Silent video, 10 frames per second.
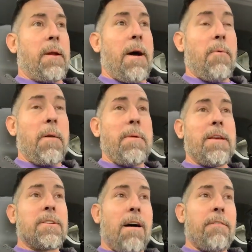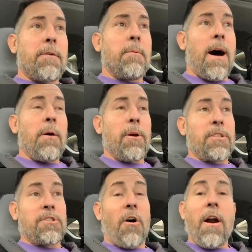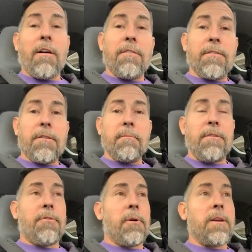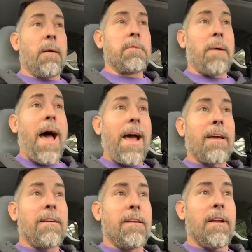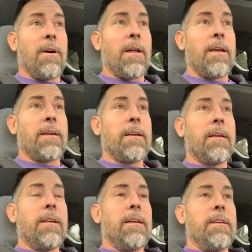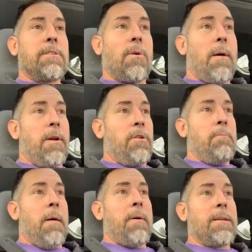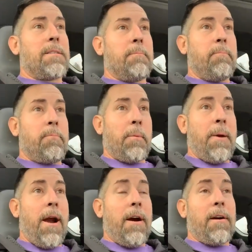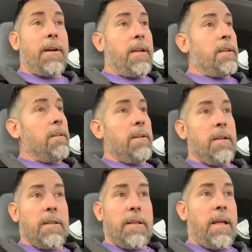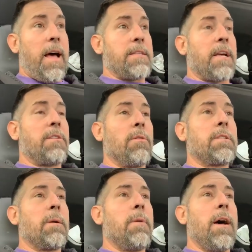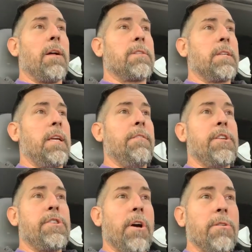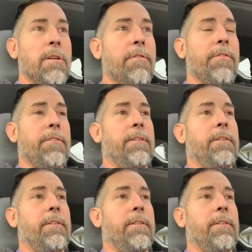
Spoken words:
But I want to be as comfortable. I don't want to starve before he comes back. You know, like, so I want to do my best to prepare. As I told someone else, even Joseph,